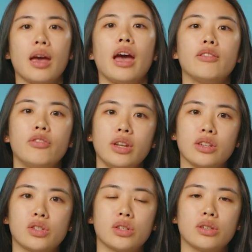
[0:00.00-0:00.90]
and
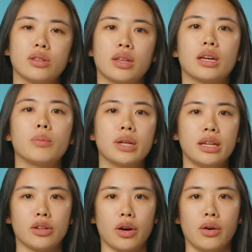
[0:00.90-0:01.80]
Finished, the
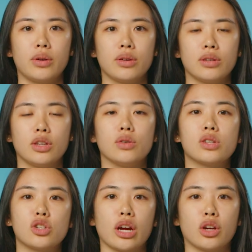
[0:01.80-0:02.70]
completed code used
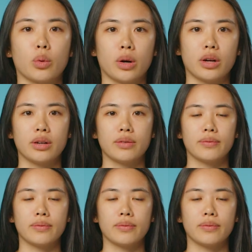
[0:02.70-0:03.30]
to check your work.